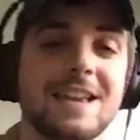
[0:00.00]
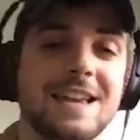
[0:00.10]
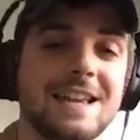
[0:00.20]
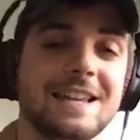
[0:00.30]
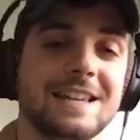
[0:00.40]

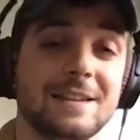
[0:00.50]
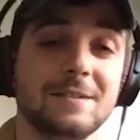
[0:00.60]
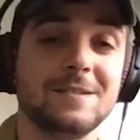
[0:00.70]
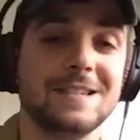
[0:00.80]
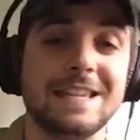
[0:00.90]

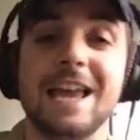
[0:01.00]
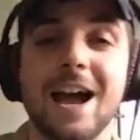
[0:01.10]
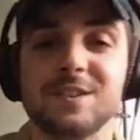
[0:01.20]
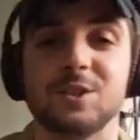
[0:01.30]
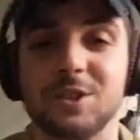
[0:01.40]
he
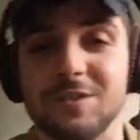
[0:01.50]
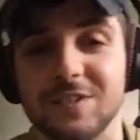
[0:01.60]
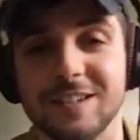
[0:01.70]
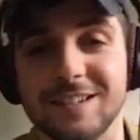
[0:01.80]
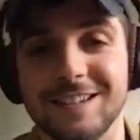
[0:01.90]
has achieved it.